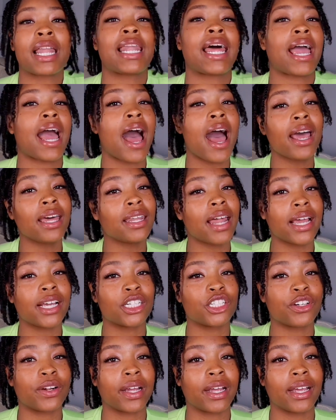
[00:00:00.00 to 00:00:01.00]
Like, I like
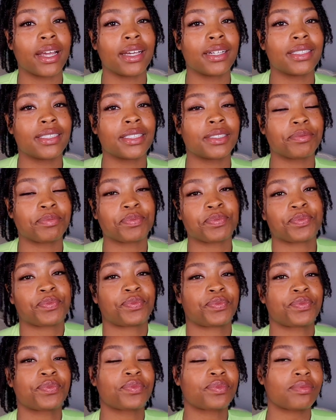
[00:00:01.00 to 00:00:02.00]
shrinkage.
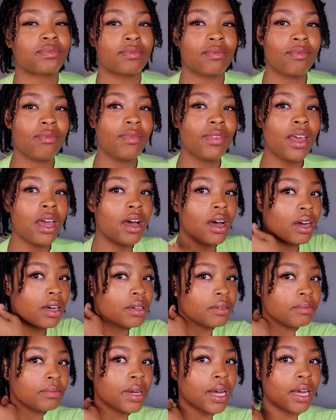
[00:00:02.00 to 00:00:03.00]

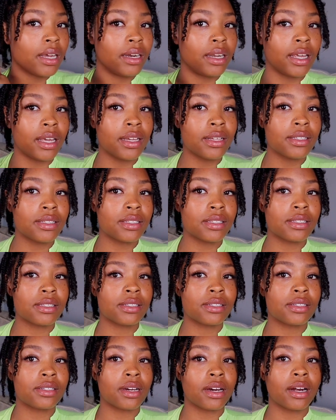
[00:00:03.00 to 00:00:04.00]
I did
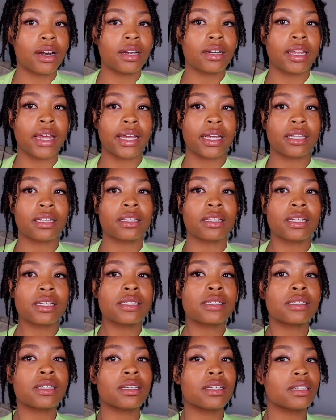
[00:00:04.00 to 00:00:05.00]
start, like,
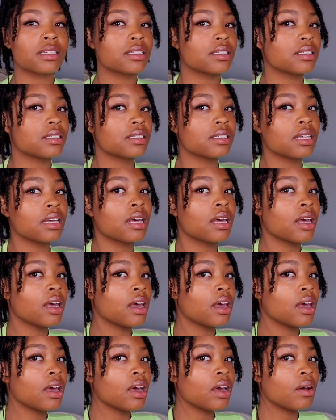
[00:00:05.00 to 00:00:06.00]
this is
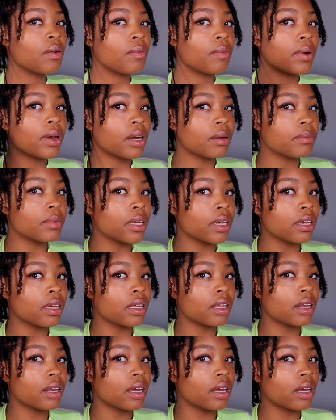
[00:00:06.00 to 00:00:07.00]
what I'm
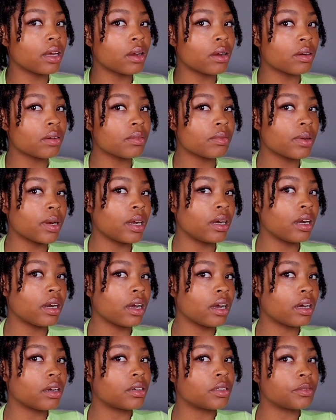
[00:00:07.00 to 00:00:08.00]
looking like right
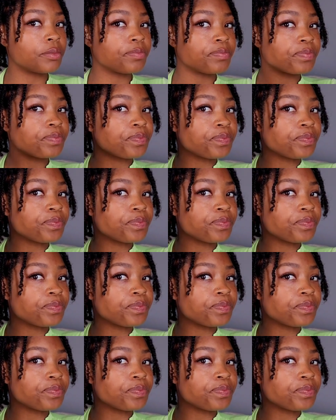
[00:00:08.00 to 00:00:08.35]
now.